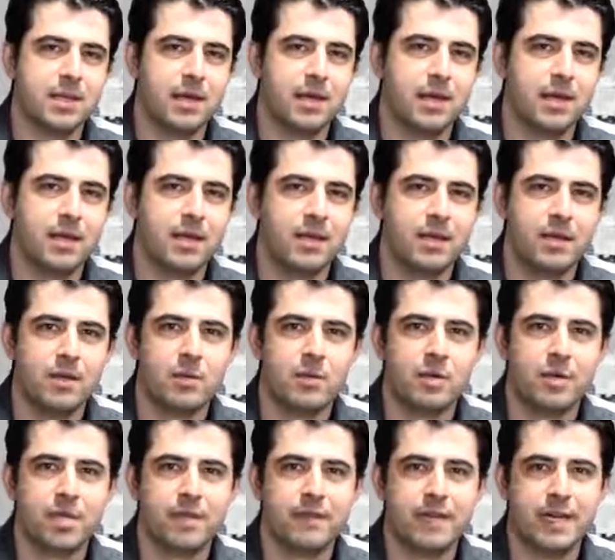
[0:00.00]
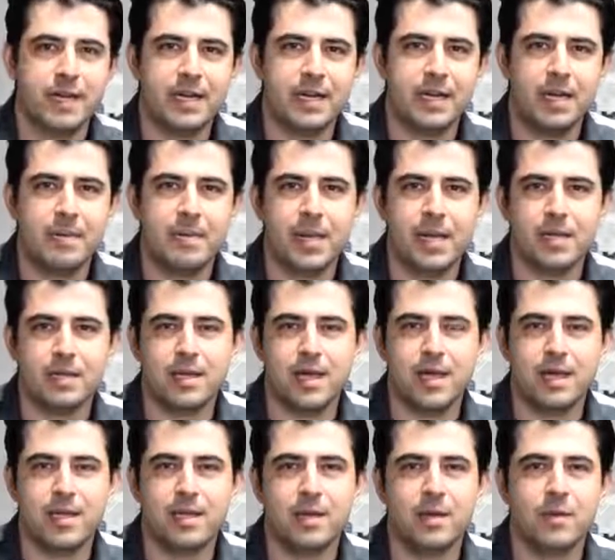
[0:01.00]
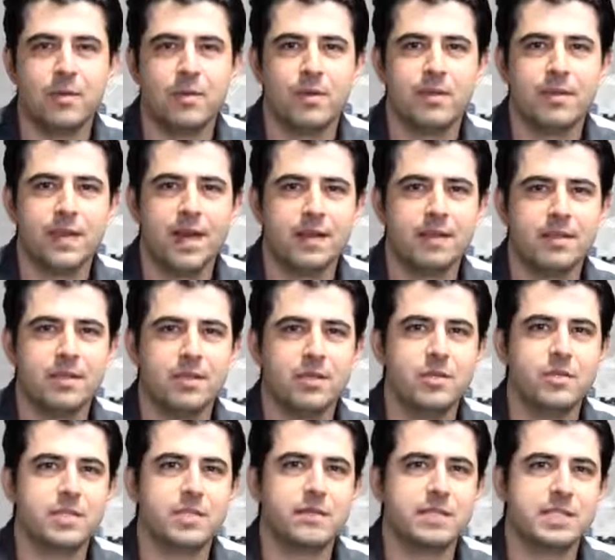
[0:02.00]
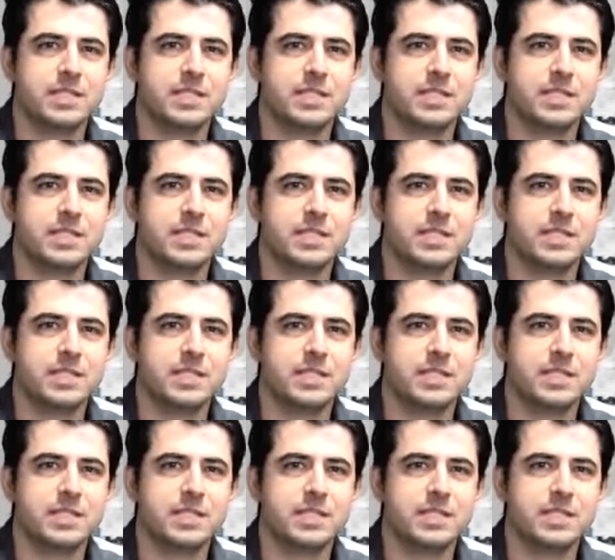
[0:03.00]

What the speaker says: light or even an airbag light without the use of a